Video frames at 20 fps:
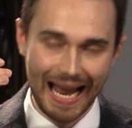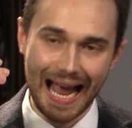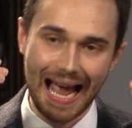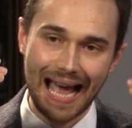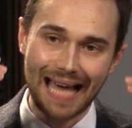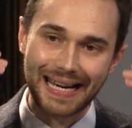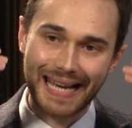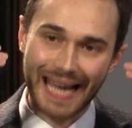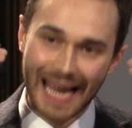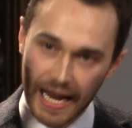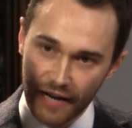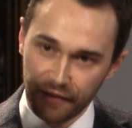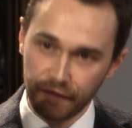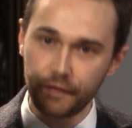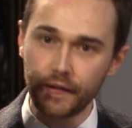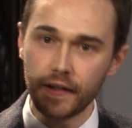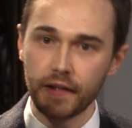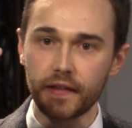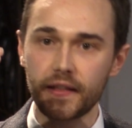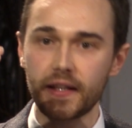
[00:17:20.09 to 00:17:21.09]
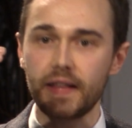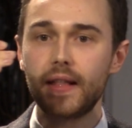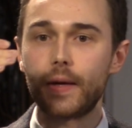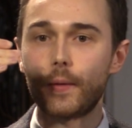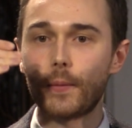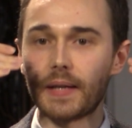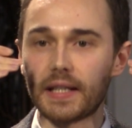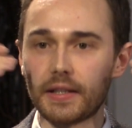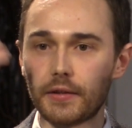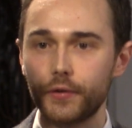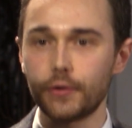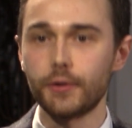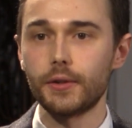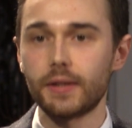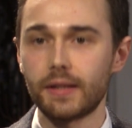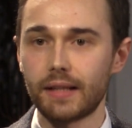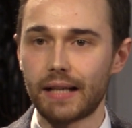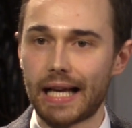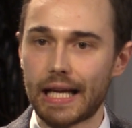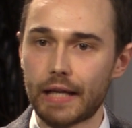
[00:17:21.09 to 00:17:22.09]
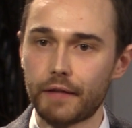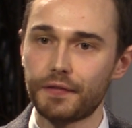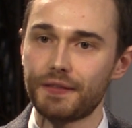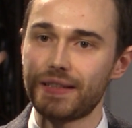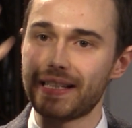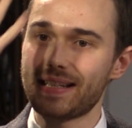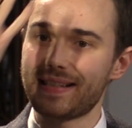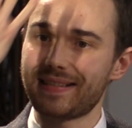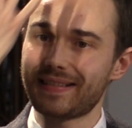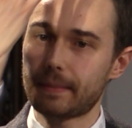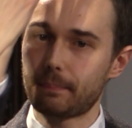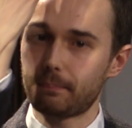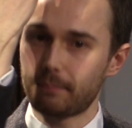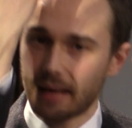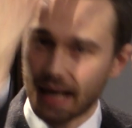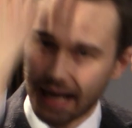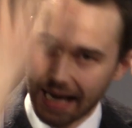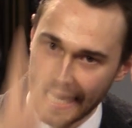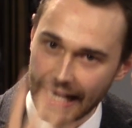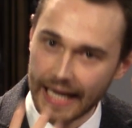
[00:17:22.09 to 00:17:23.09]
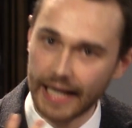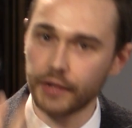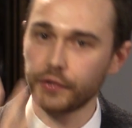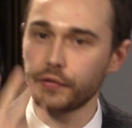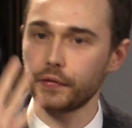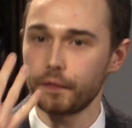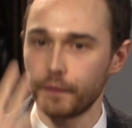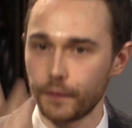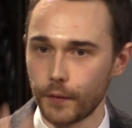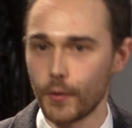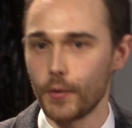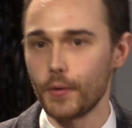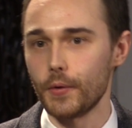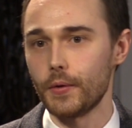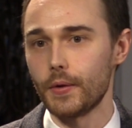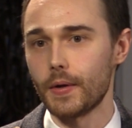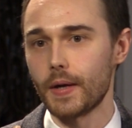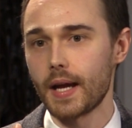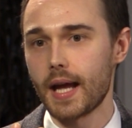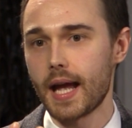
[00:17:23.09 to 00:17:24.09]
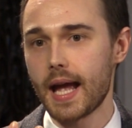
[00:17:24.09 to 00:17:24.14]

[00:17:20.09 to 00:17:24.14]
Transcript: and everything that we do in life needs to pass through